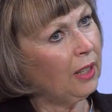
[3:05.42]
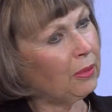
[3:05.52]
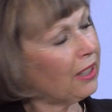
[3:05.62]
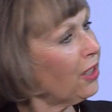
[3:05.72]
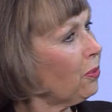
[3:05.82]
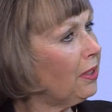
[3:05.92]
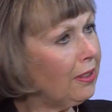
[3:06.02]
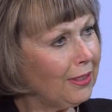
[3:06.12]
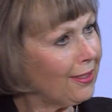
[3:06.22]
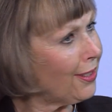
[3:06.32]
because we
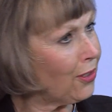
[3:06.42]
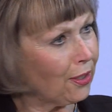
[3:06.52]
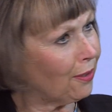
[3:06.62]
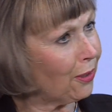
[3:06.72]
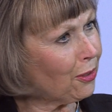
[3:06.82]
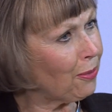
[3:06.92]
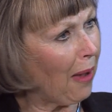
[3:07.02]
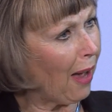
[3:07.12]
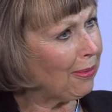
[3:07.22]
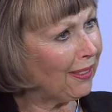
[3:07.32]
live in such a diverse
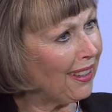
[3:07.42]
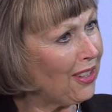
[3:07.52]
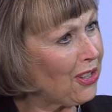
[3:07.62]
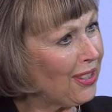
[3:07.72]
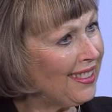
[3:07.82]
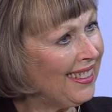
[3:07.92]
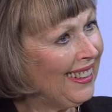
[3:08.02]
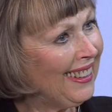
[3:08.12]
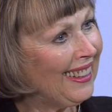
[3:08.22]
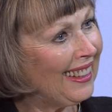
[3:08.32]
population
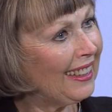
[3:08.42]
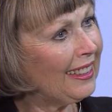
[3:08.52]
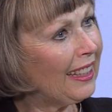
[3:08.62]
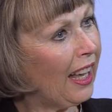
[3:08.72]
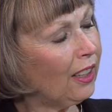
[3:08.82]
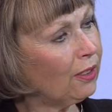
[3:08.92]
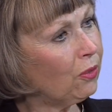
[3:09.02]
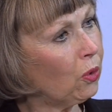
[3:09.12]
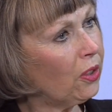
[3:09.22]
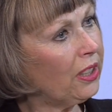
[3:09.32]
in
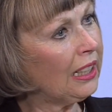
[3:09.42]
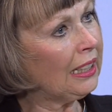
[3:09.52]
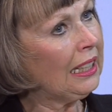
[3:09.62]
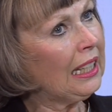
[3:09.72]
California,